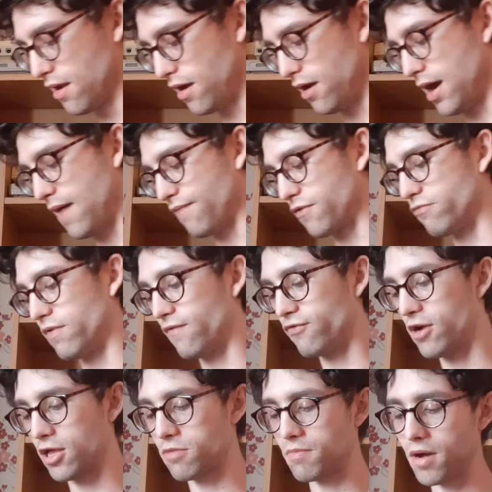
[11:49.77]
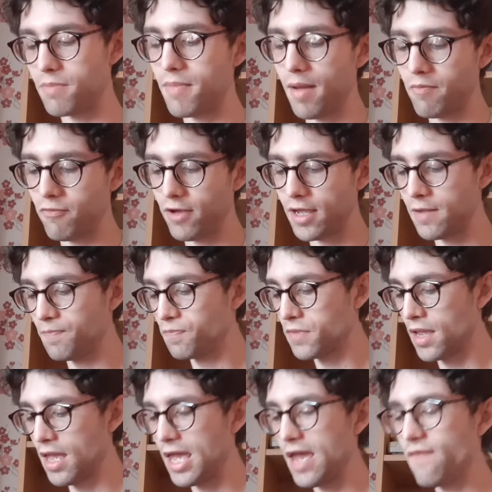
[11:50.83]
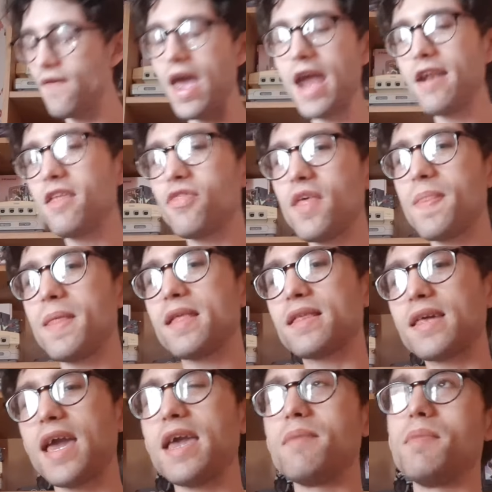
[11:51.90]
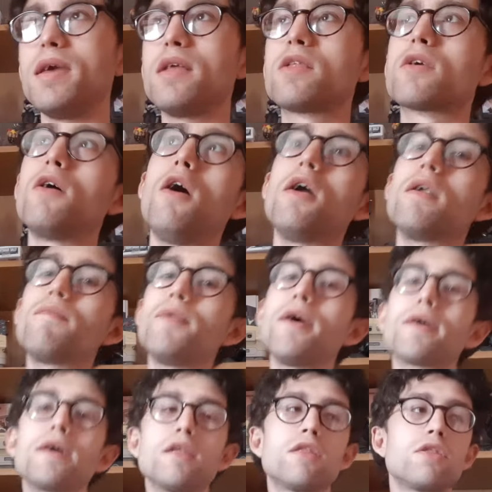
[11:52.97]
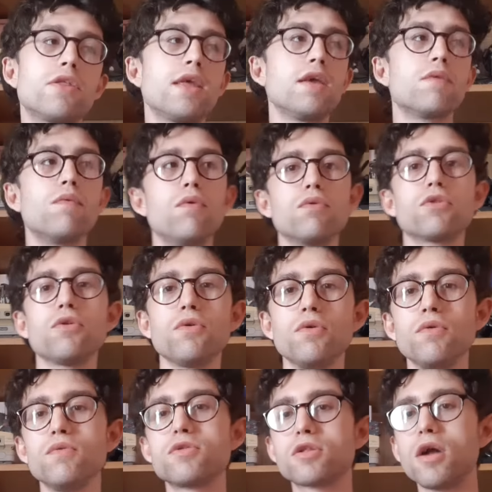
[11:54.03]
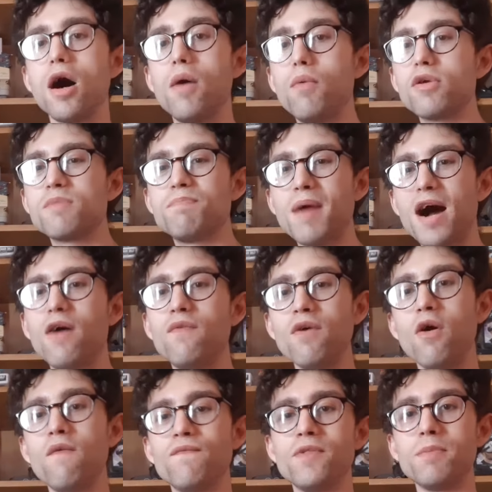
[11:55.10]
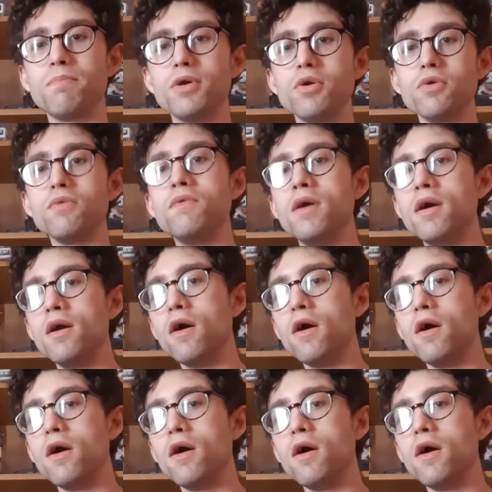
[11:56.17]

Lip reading: I'll have to refresh my memory. If anything, this game is kind of like a sequel to Star Wars Battle of Naboo